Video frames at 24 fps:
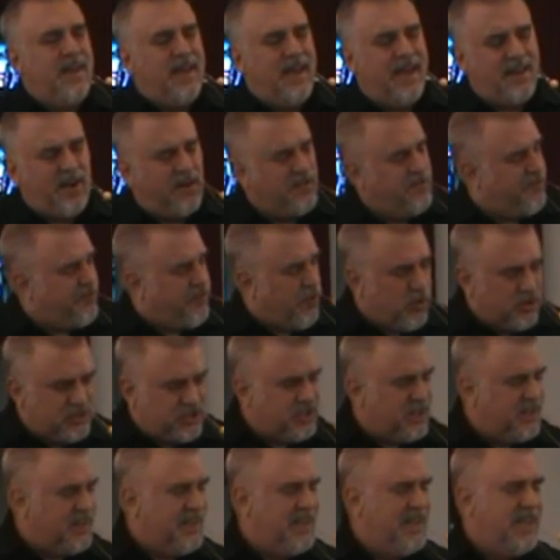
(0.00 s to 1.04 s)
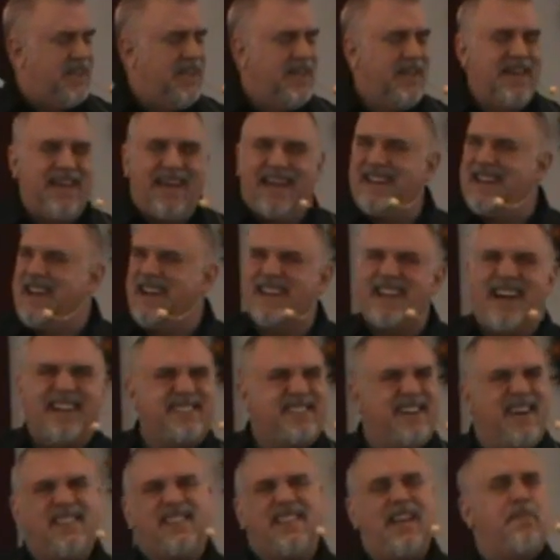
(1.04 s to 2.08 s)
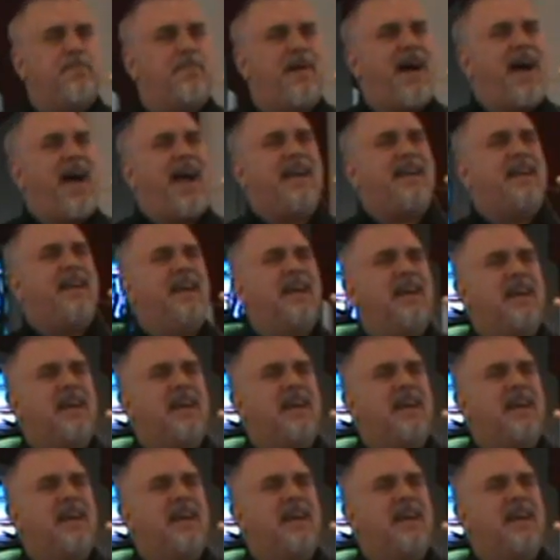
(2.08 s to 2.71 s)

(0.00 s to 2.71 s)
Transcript: And unfortunately, and, I take that back.